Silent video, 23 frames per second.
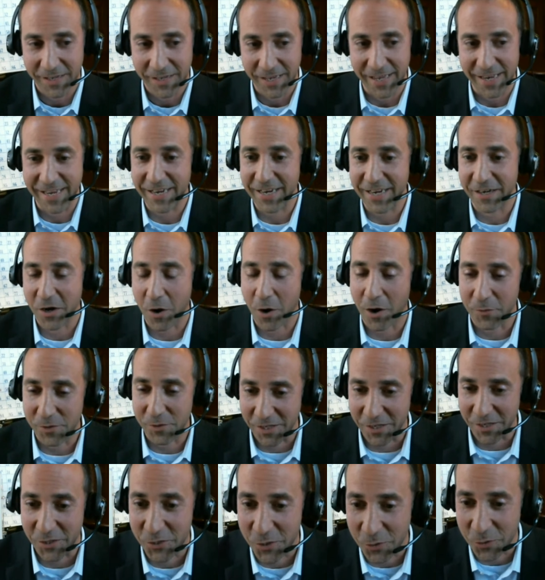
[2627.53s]
He didn't know I was
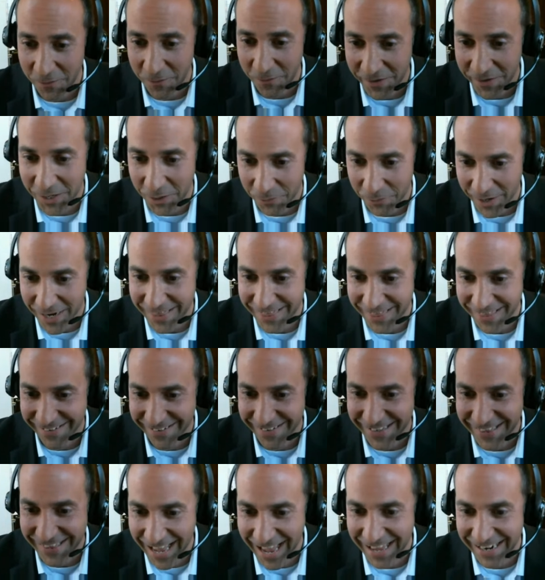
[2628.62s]
going to shoot the video right there
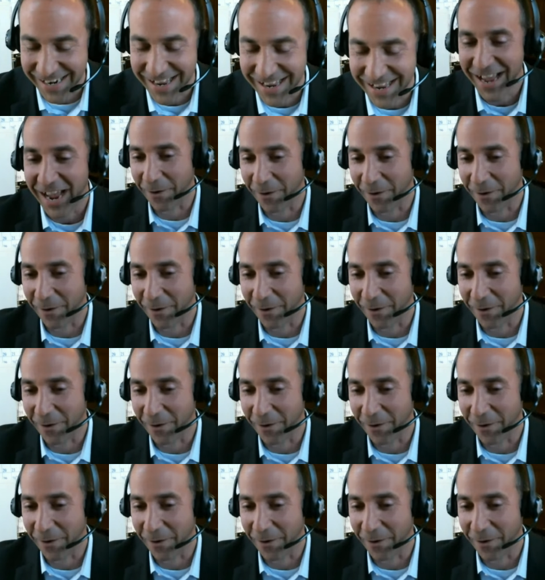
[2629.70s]
and then.